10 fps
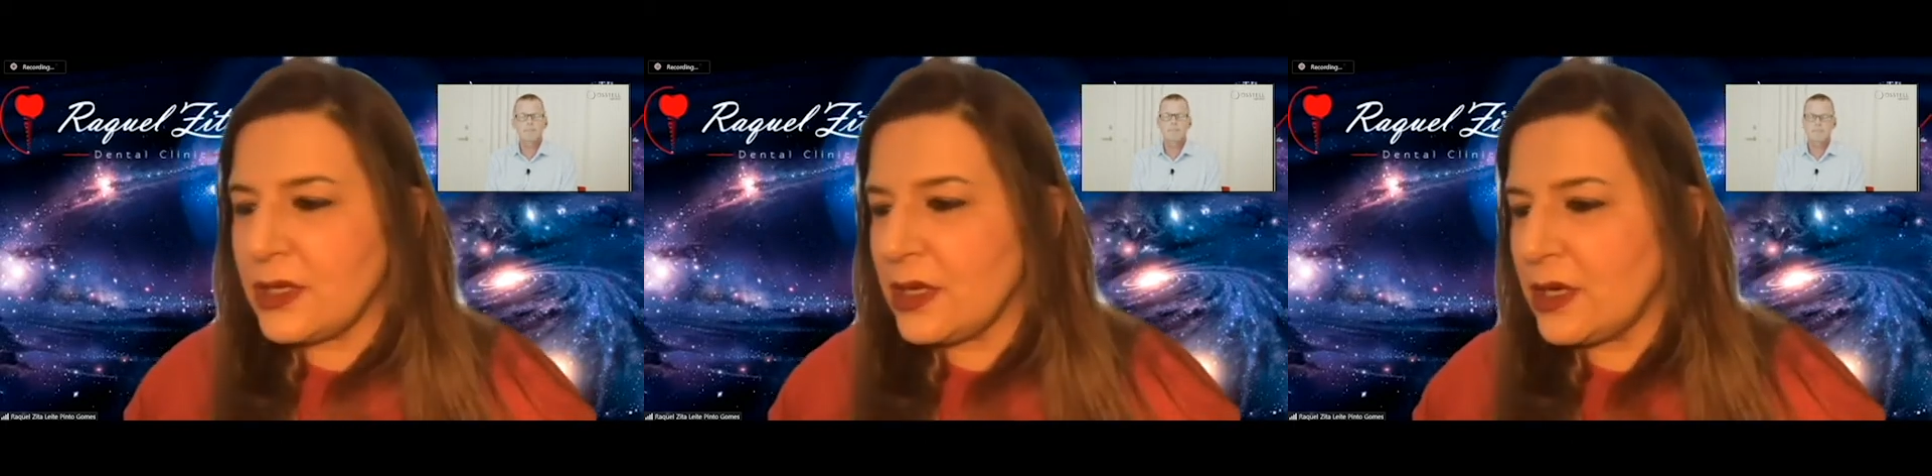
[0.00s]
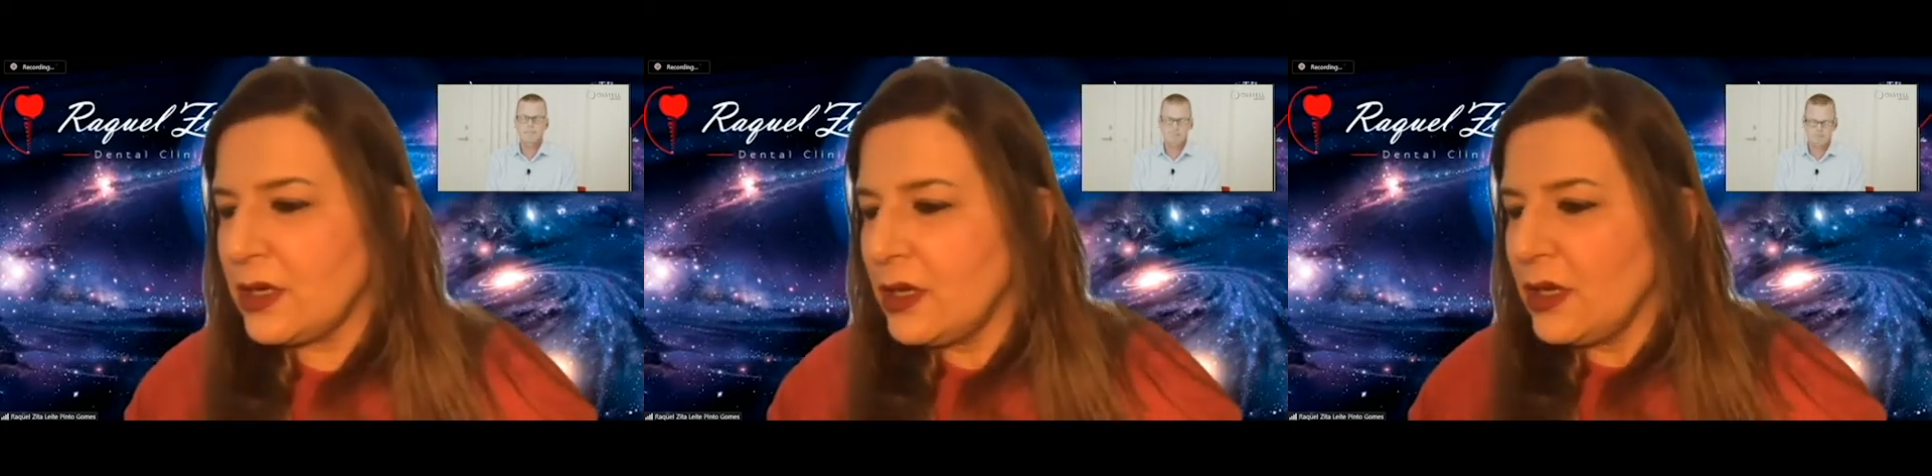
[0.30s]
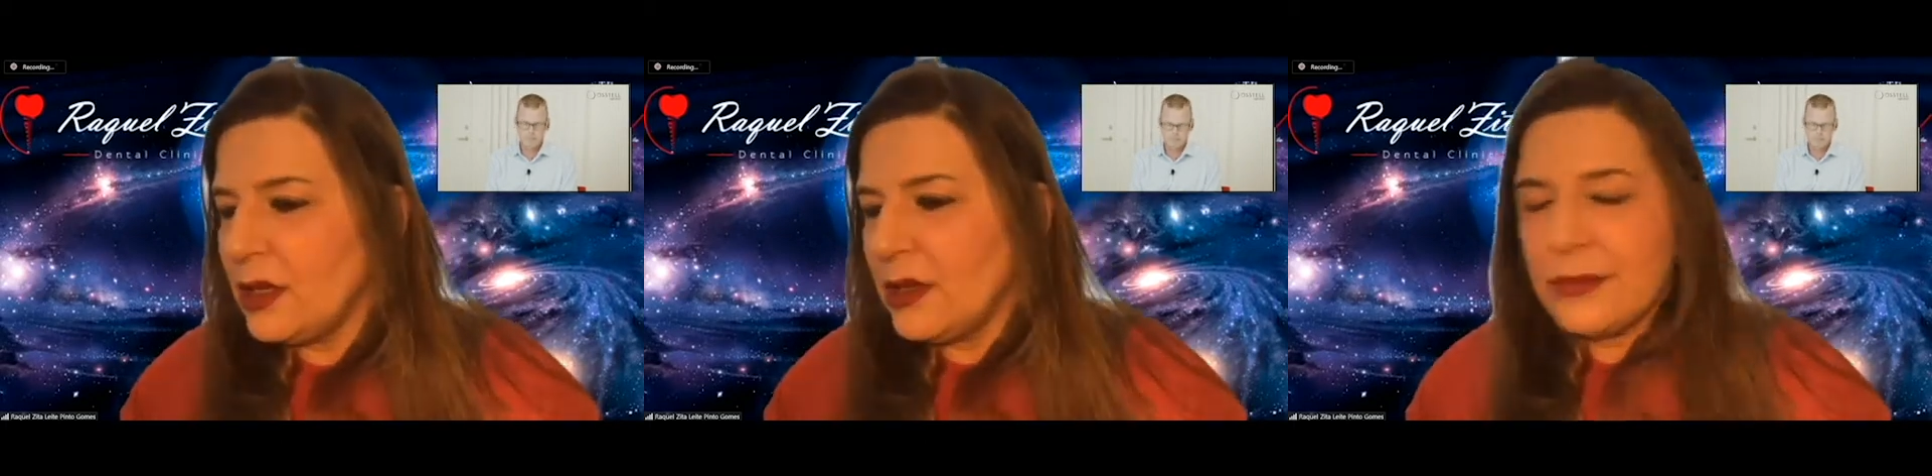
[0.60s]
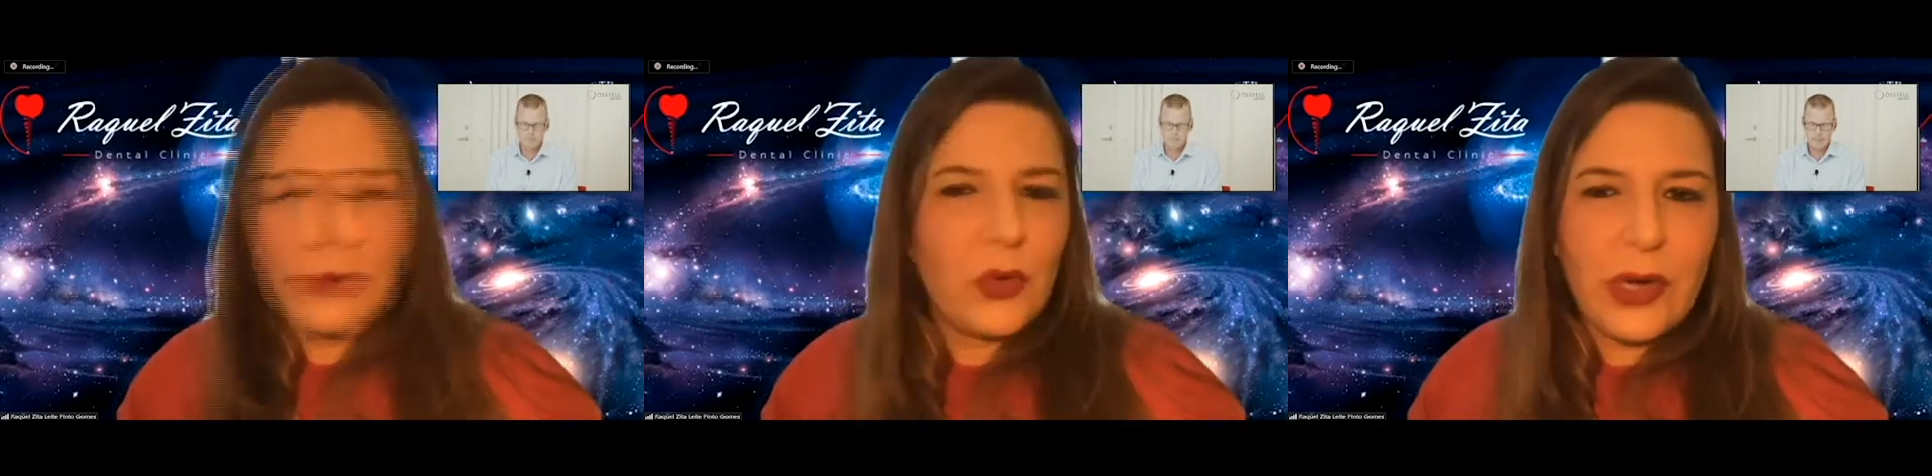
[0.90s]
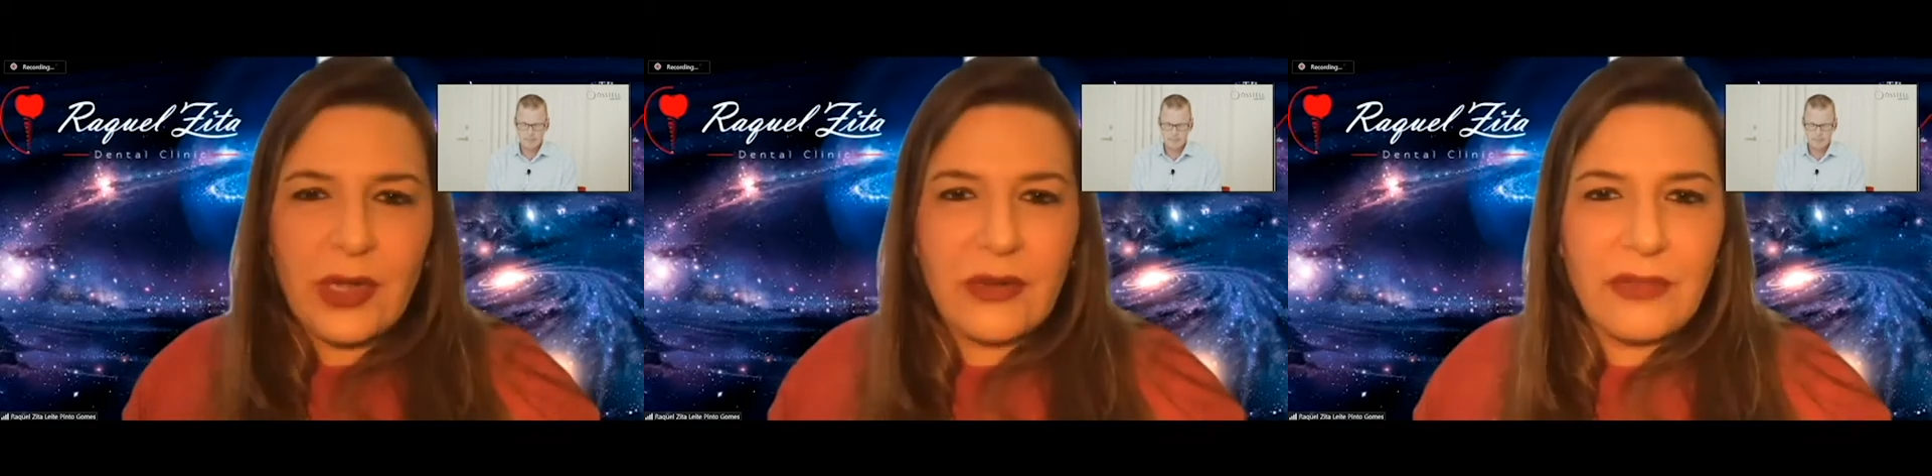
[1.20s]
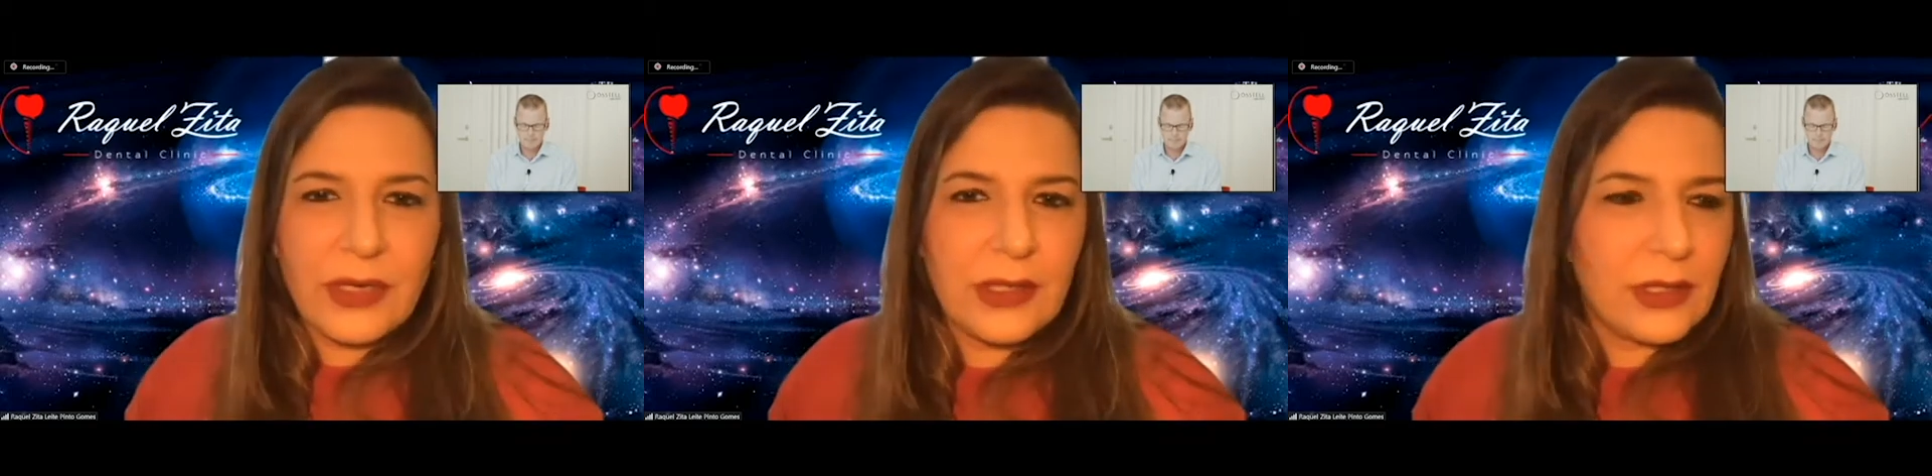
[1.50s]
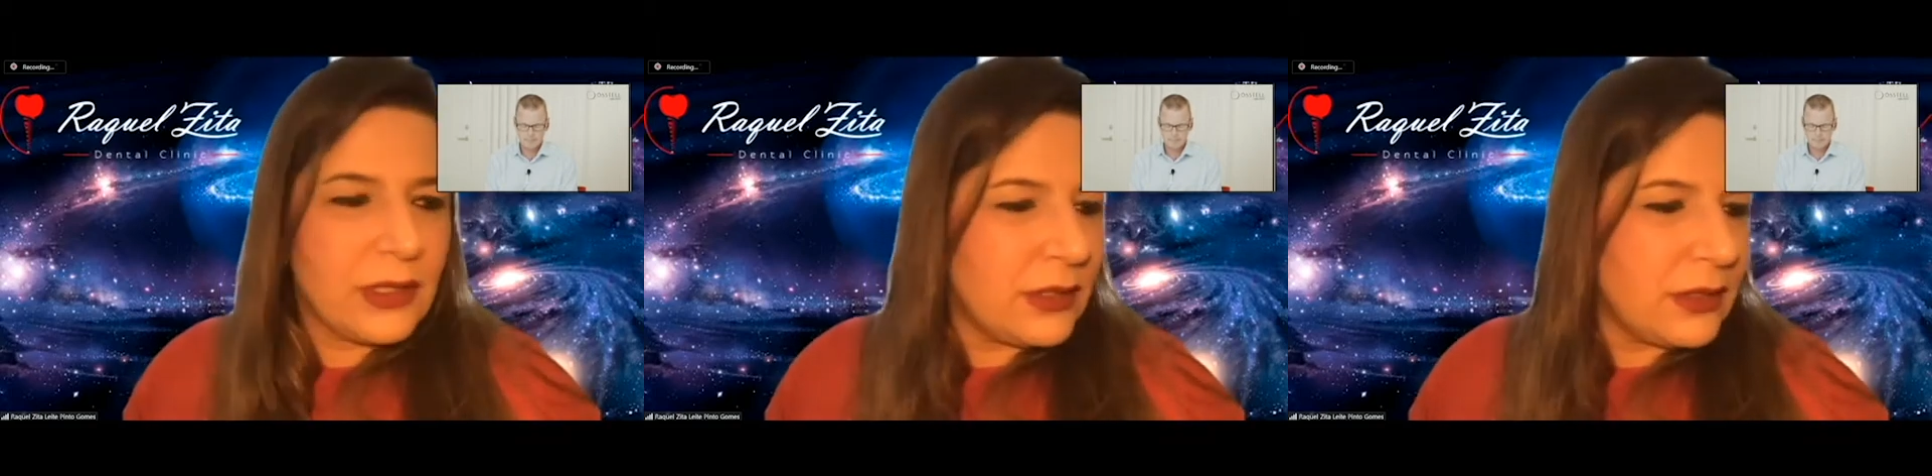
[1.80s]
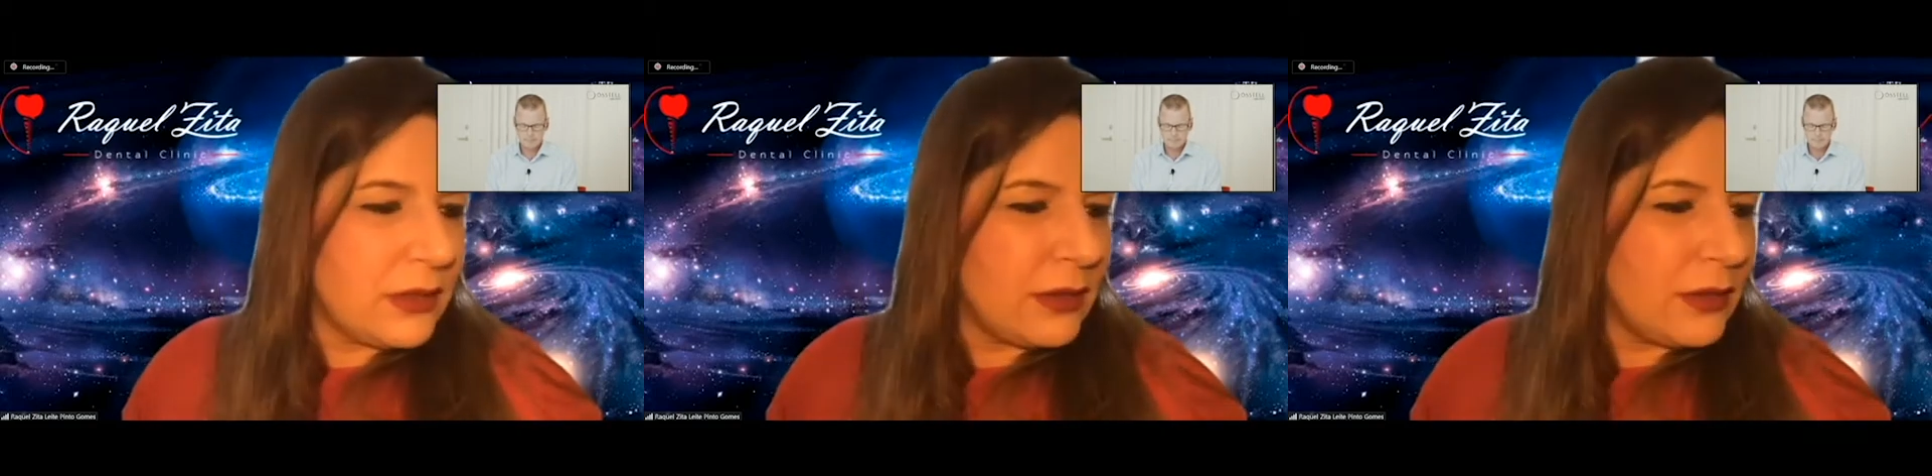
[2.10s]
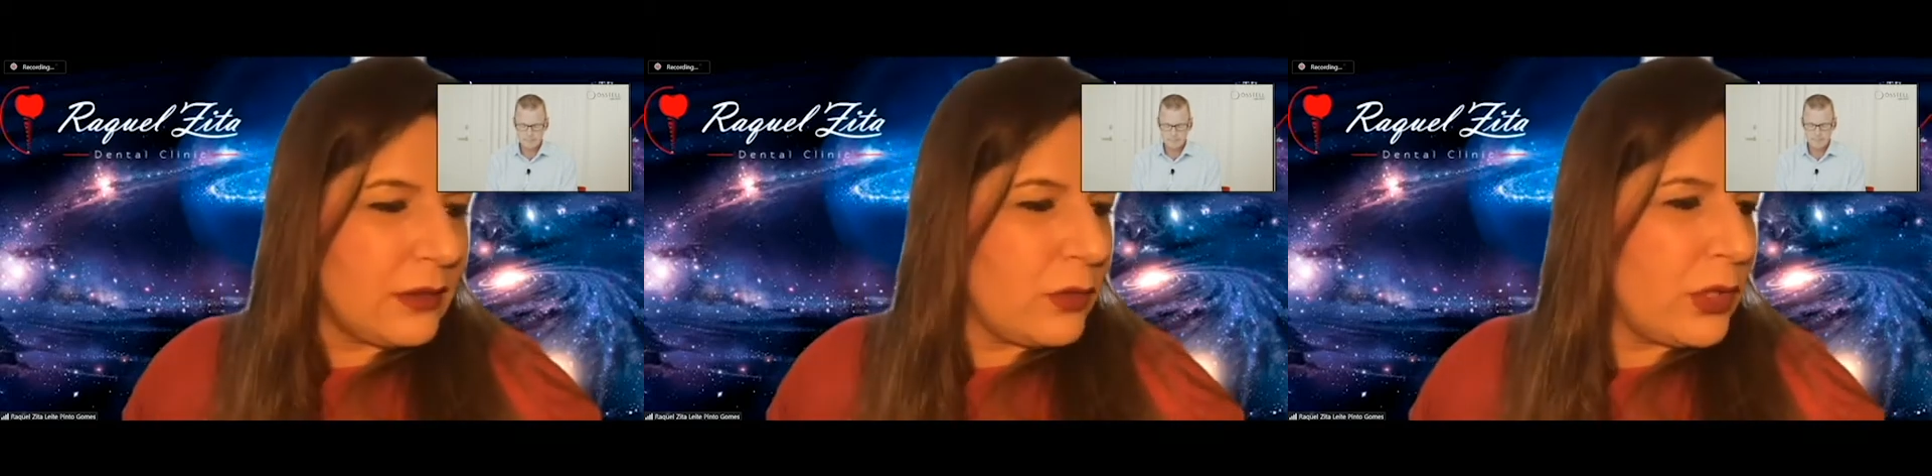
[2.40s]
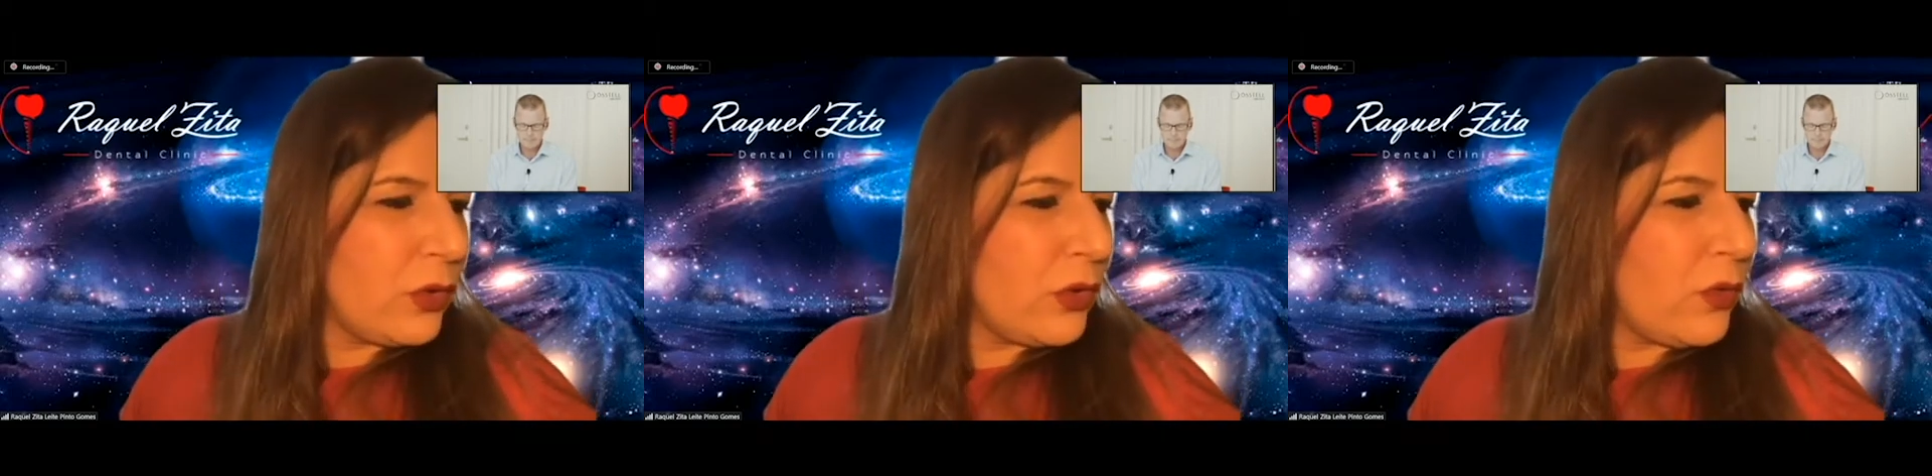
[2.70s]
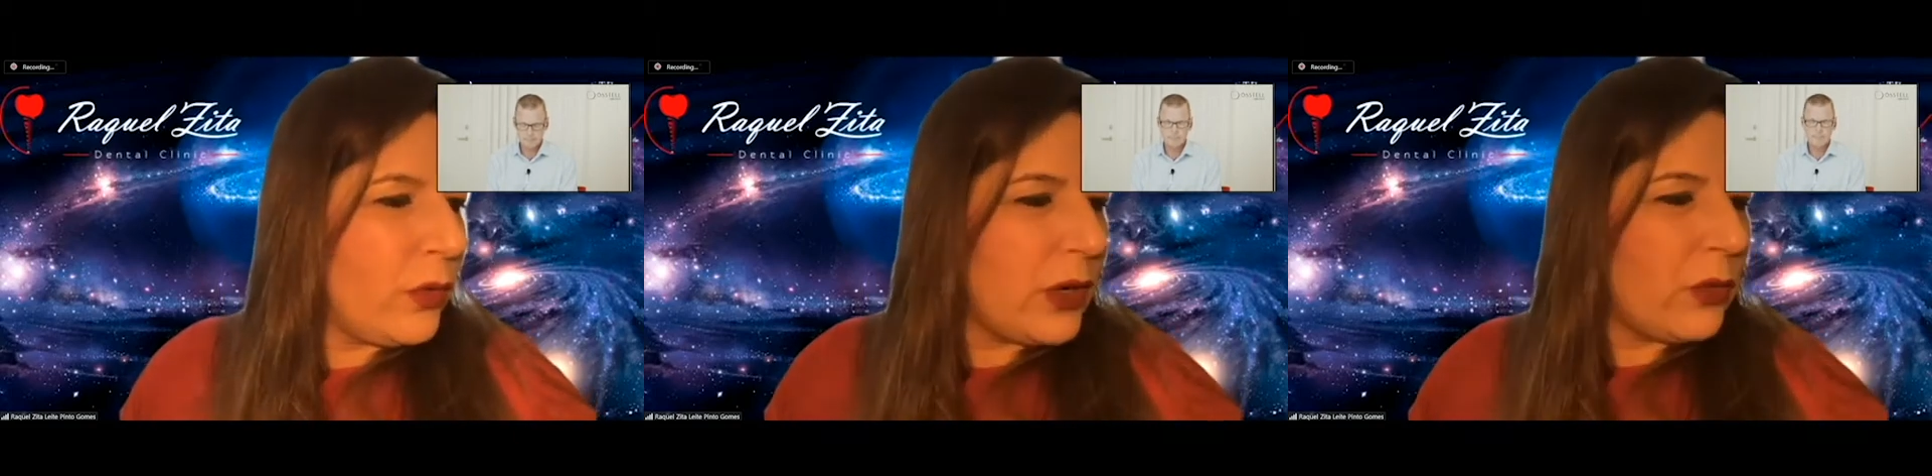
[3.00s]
then whatever the we don't know